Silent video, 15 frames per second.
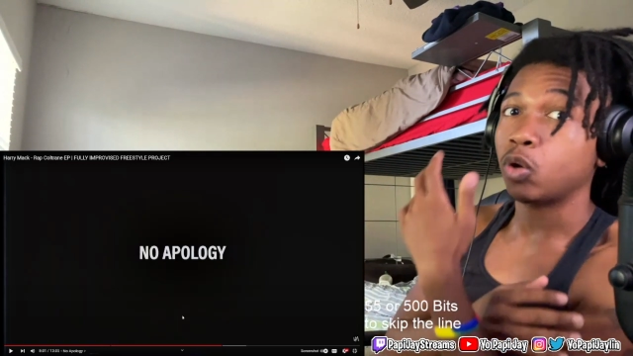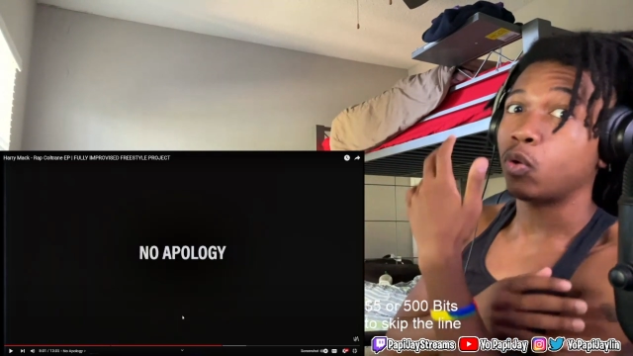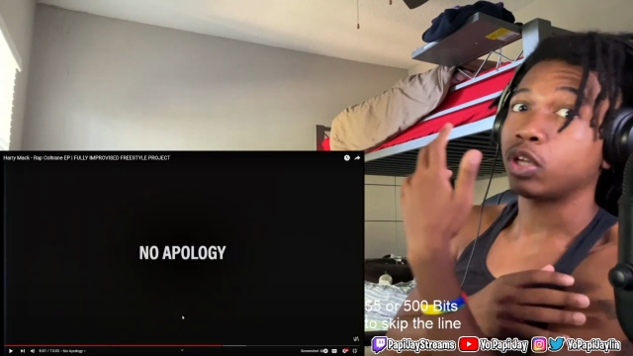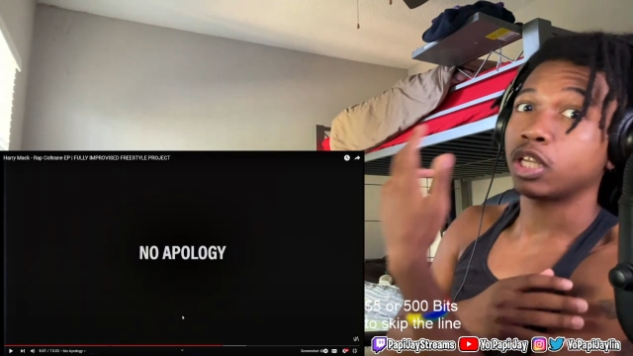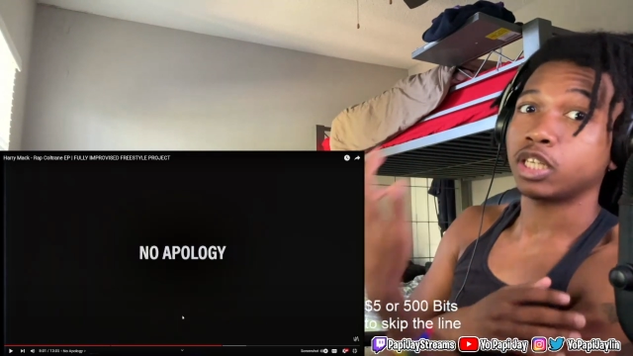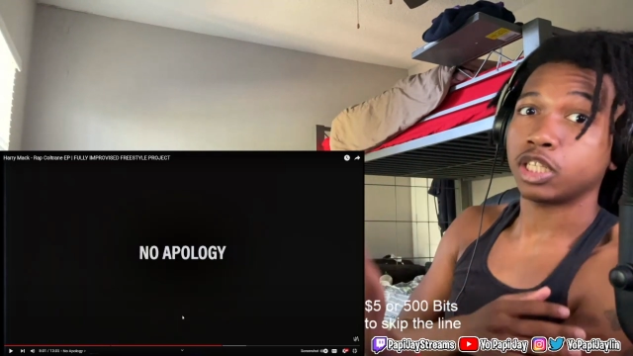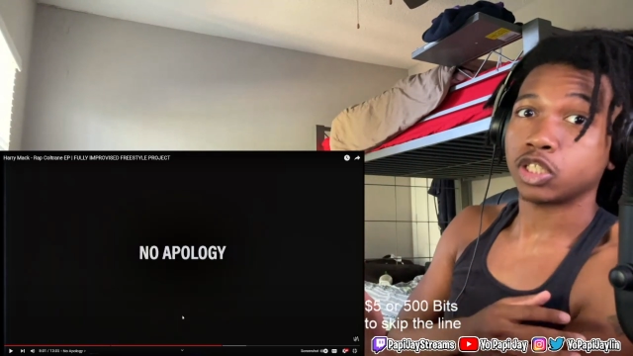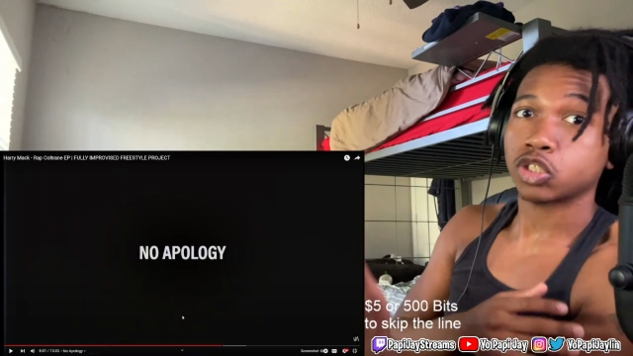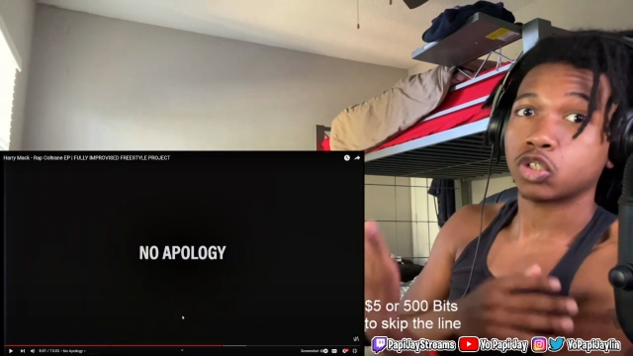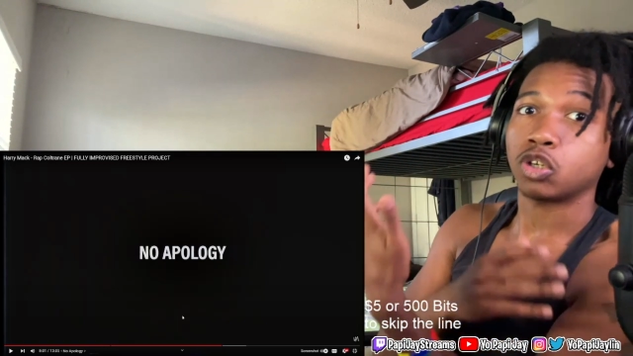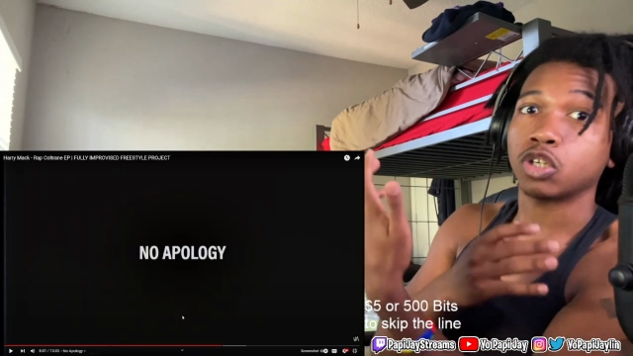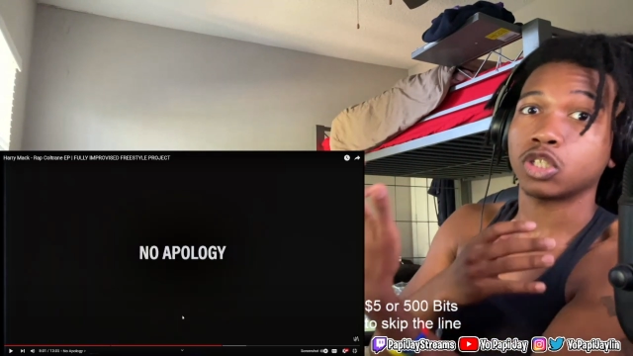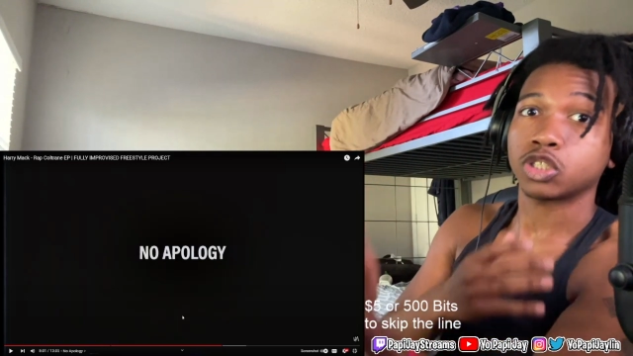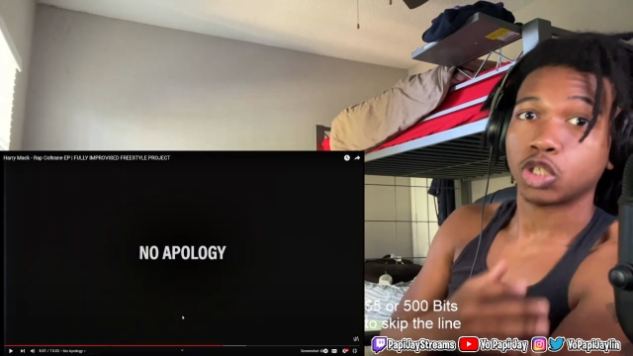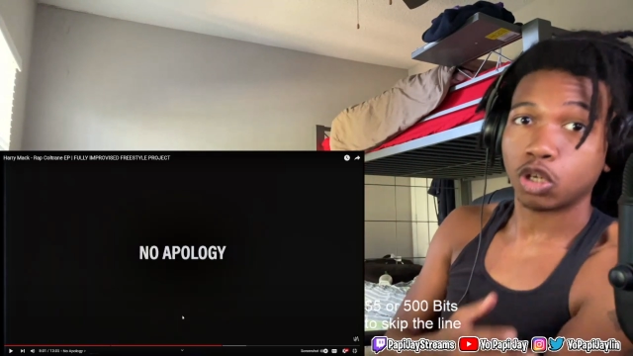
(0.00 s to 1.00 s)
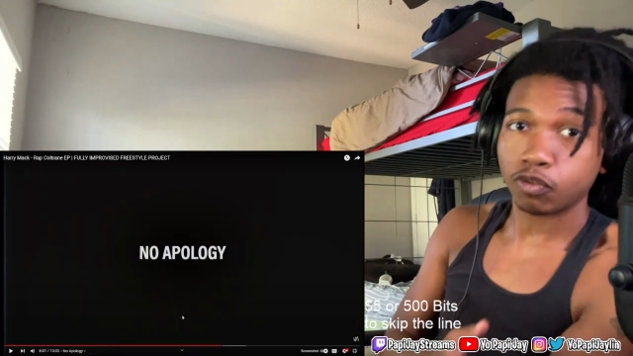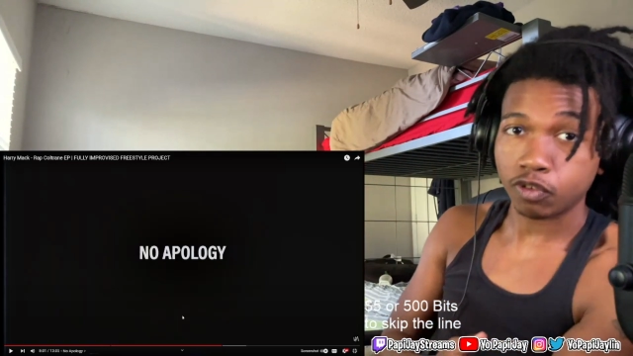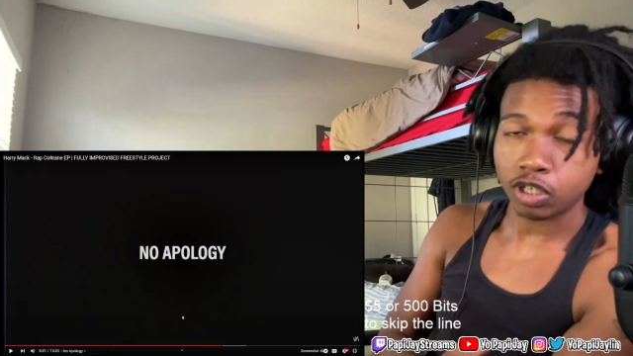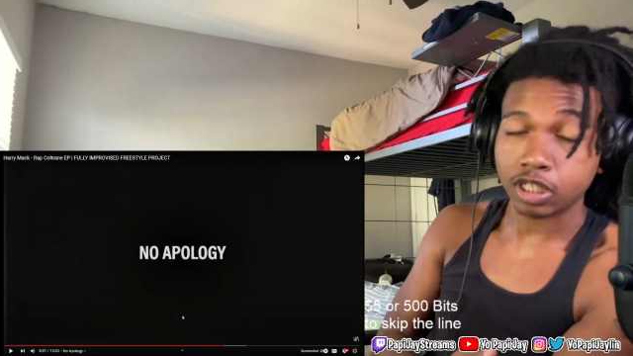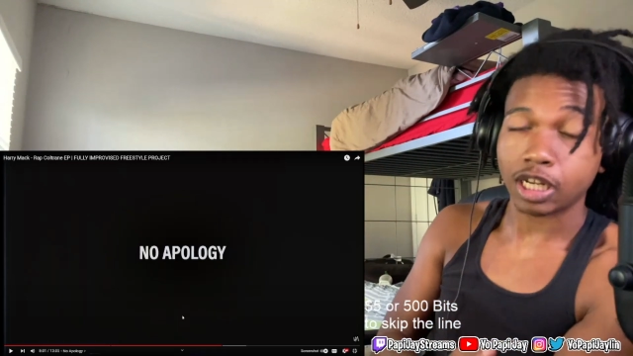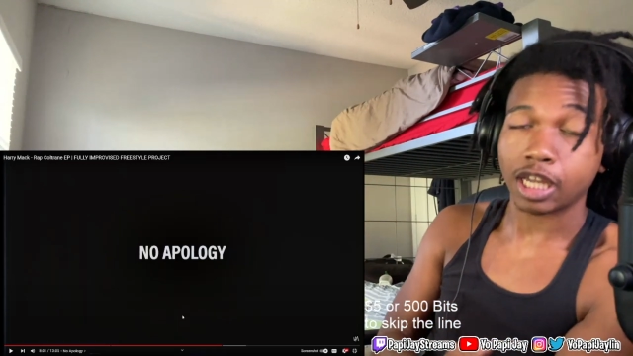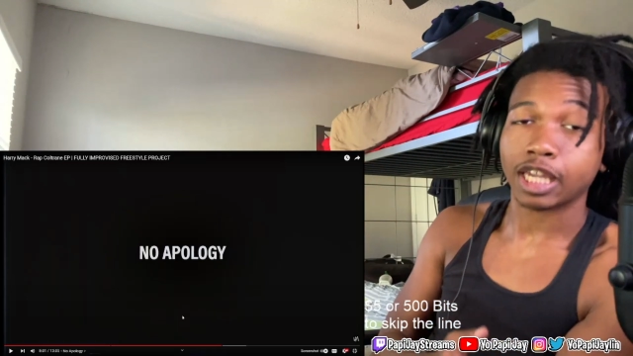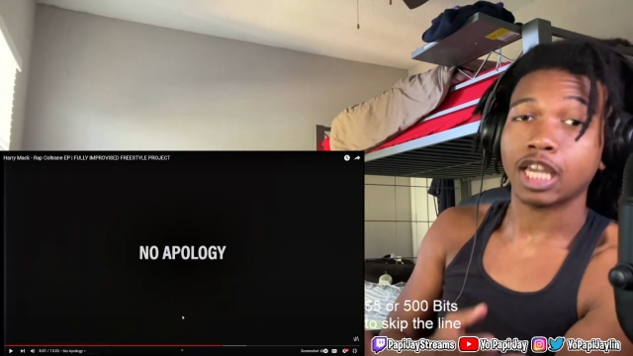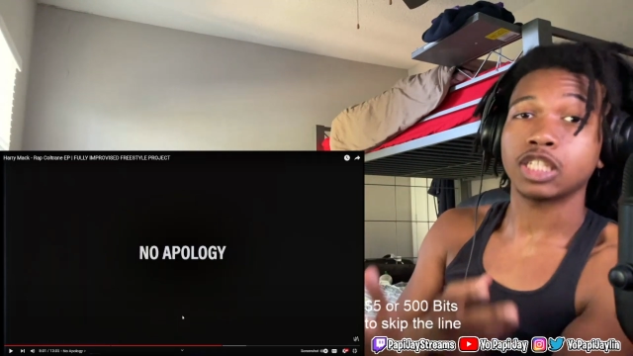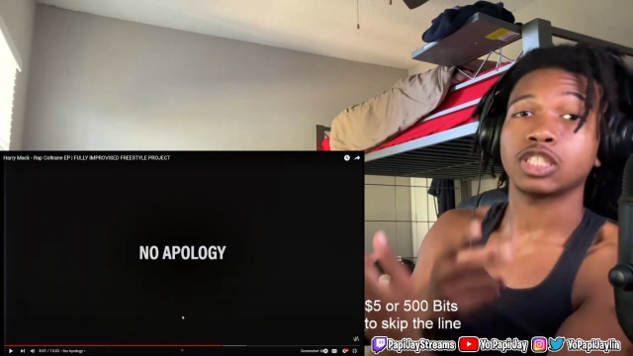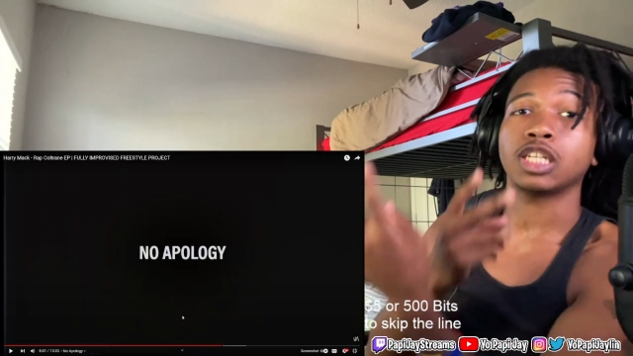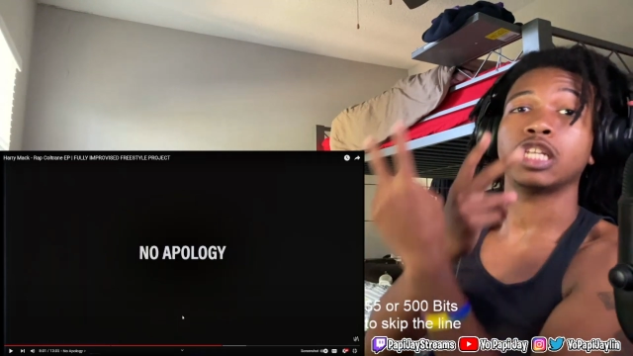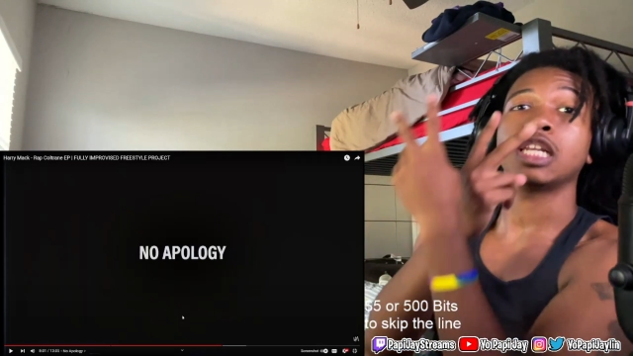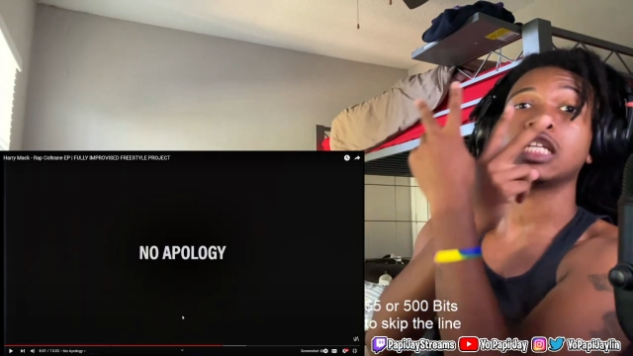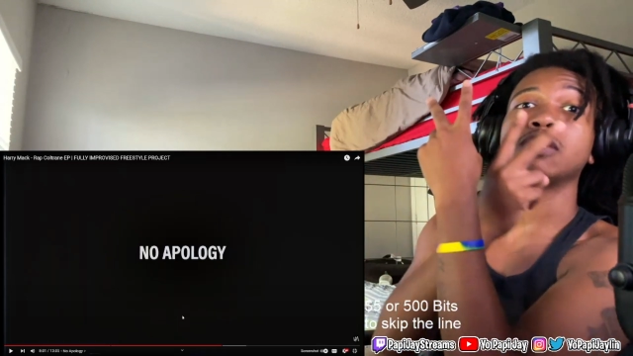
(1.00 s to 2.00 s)
in the Discord server, and I'll catch you in the
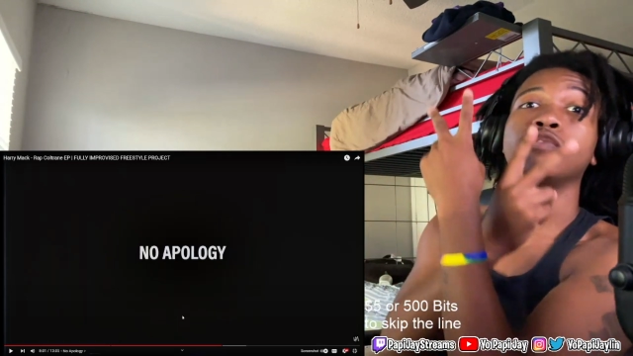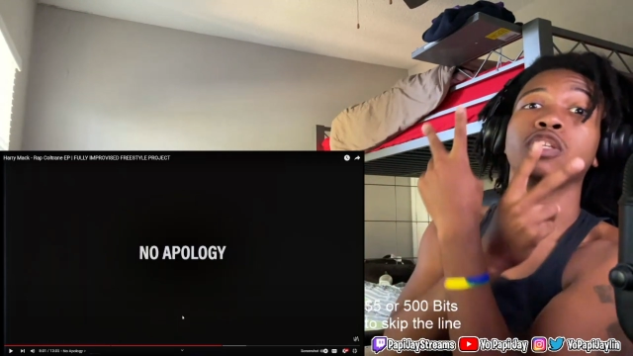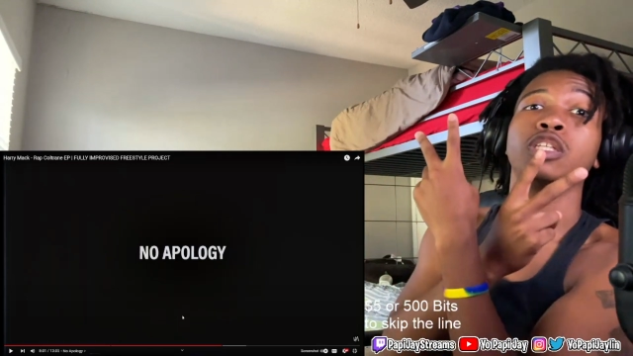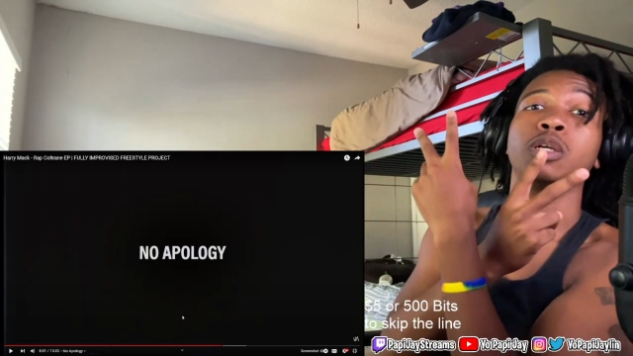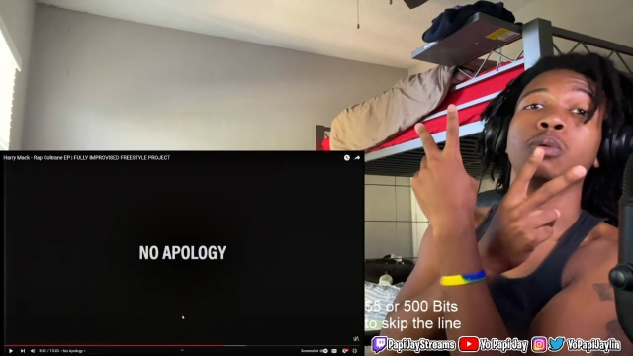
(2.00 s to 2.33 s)
next video.